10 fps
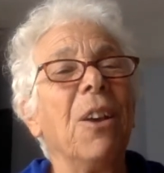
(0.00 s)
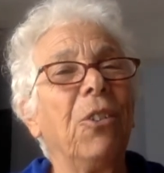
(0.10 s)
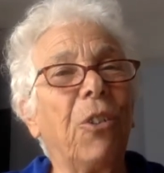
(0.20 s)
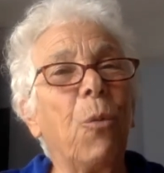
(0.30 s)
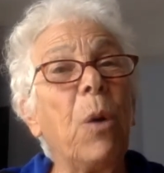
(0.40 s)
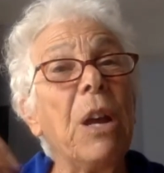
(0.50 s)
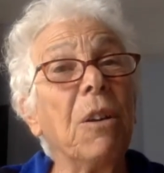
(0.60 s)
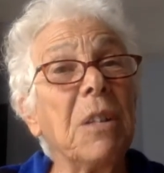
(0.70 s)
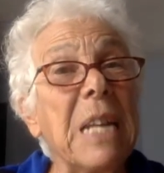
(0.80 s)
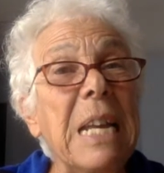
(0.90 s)
So we
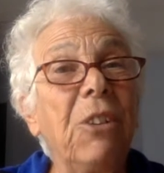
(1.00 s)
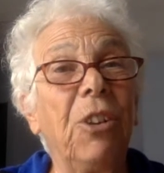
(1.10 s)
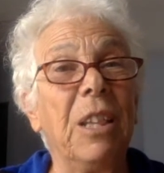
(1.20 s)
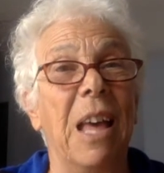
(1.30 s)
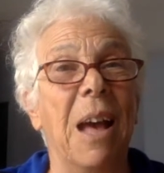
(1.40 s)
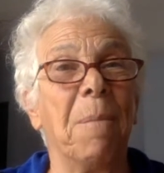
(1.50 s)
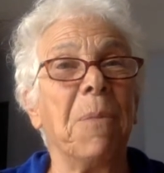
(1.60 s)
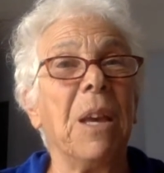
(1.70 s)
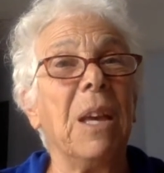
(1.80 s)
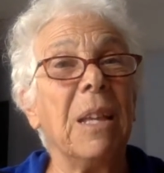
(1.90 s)
are teaching them
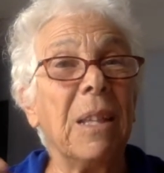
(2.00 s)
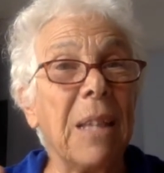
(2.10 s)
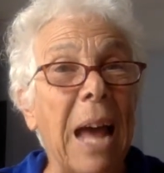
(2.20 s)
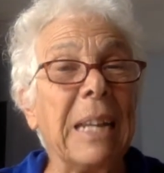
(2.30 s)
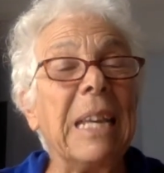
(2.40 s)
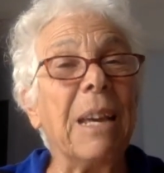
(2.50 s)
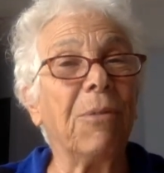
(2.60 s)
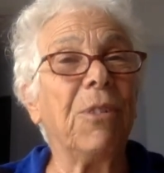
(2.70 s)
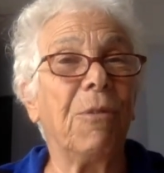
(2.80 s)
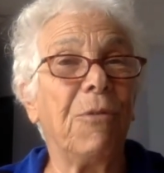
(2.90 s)
that
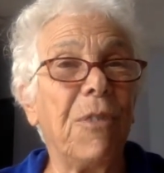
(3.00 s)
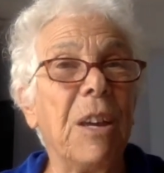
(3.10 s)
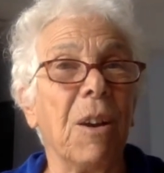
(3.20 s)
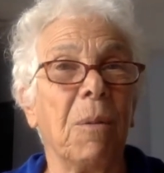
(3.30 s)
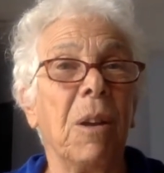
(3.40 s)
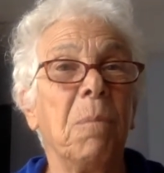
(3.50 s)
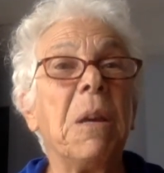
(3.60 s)
gift of fear.